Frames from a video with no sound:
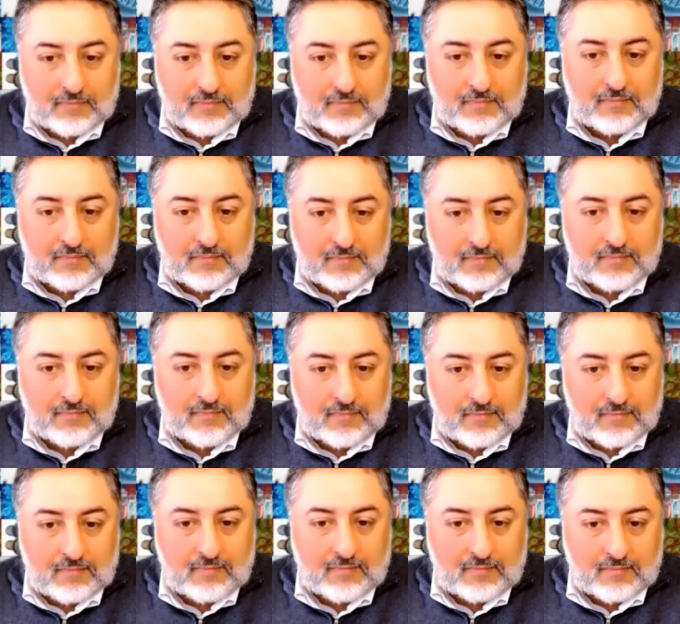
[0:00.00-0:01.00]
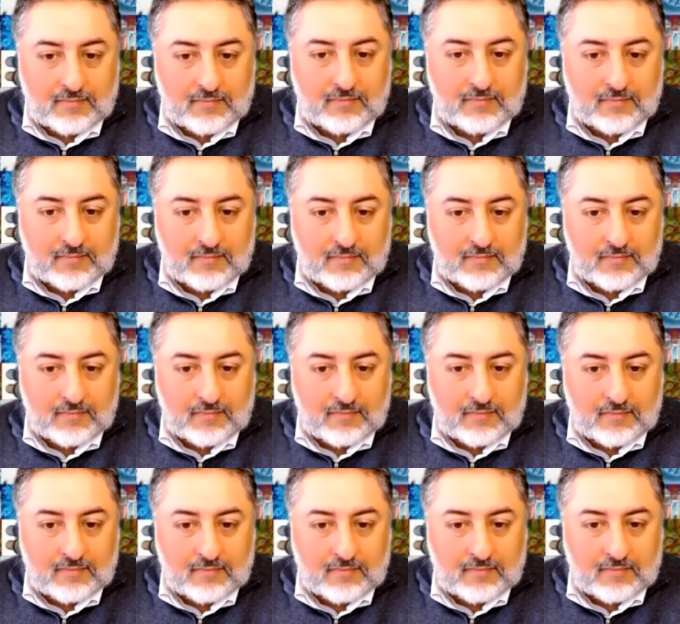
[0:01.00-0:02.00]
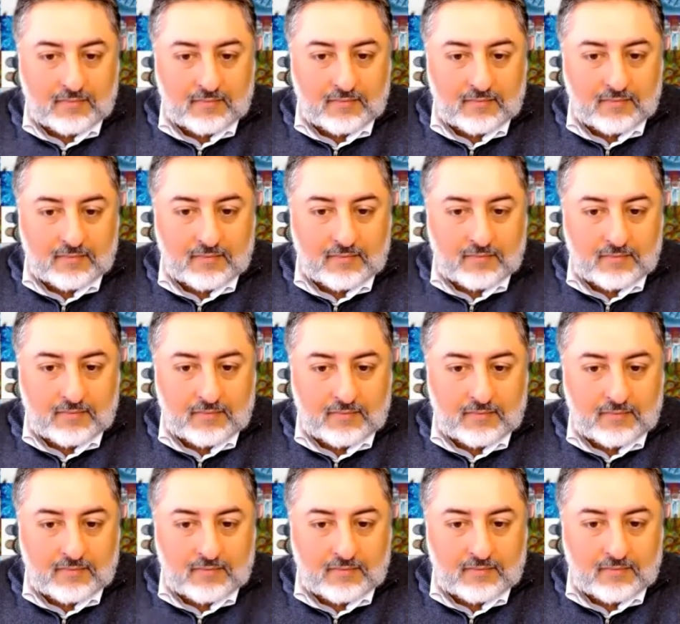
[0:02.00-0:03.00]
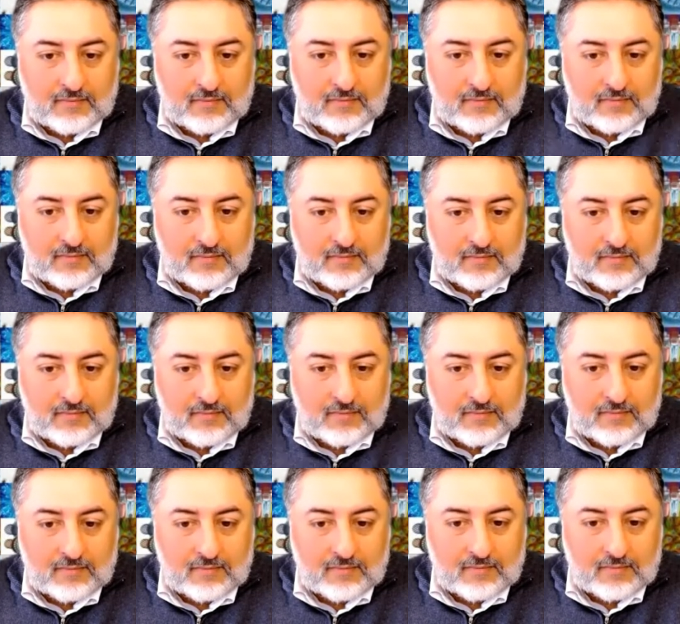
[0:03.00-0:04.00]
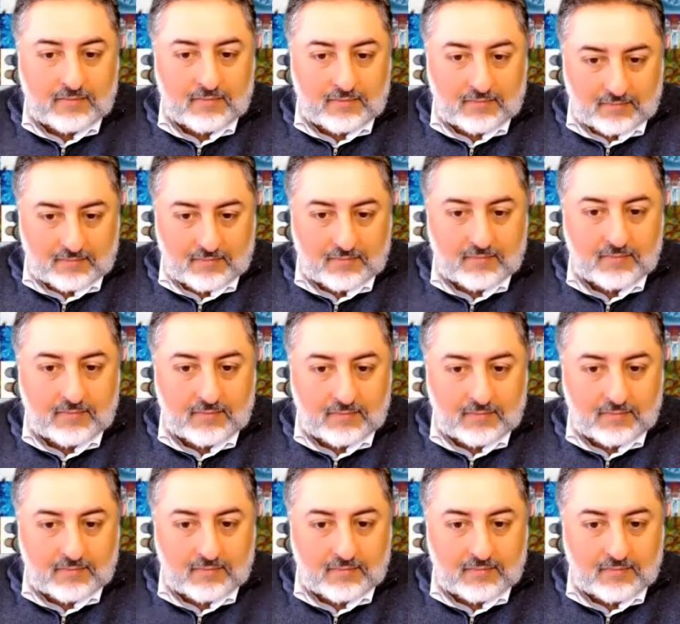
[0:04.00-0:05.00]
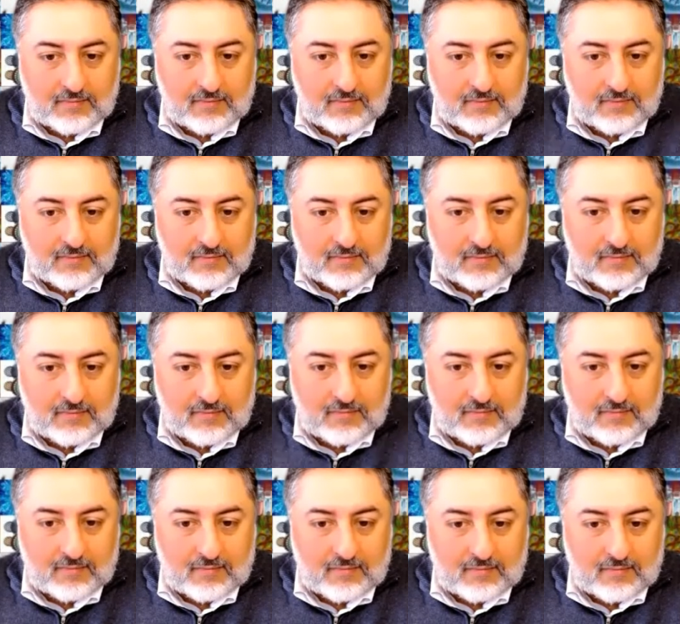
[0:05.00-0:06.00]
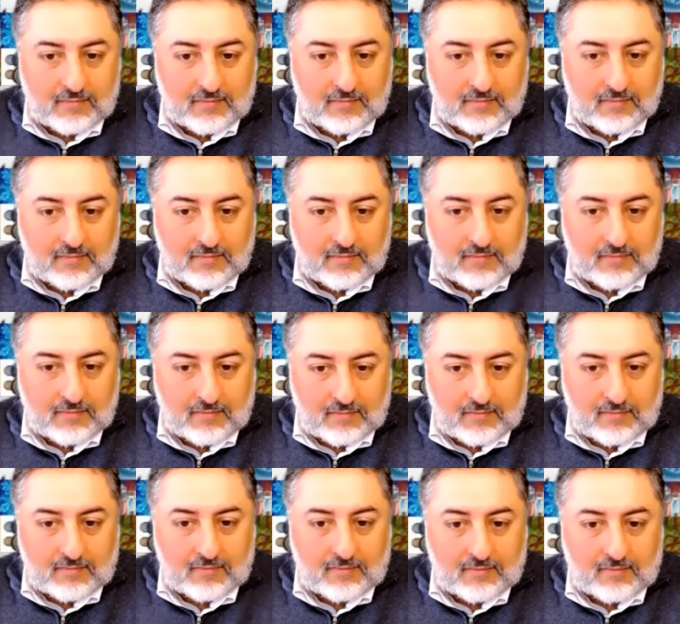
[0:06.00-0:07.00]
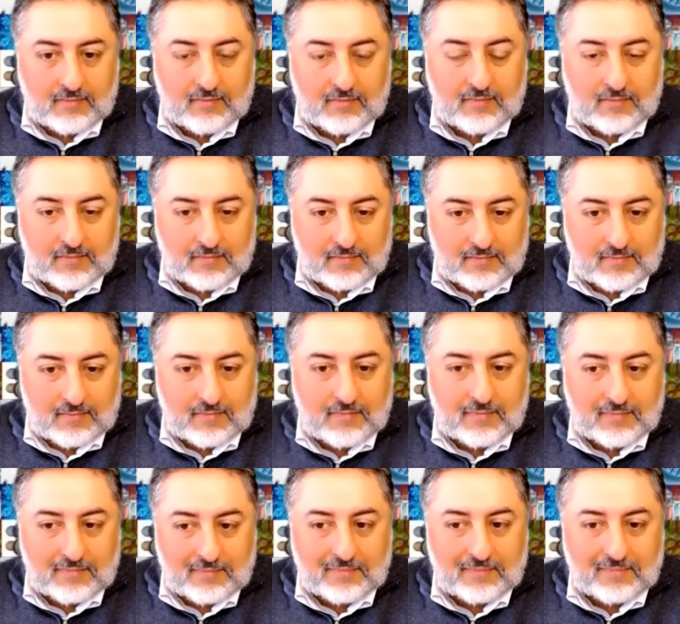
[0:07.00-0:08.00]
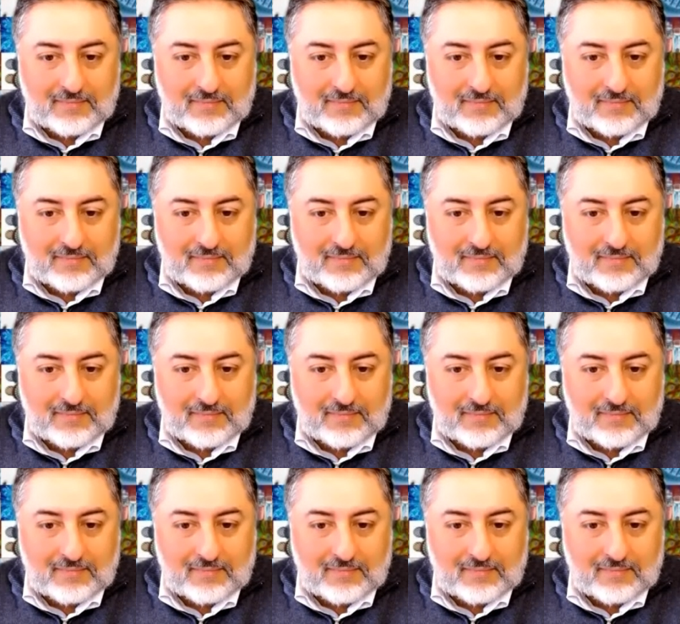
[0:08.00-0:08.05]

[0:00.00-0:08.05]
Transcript: (silent)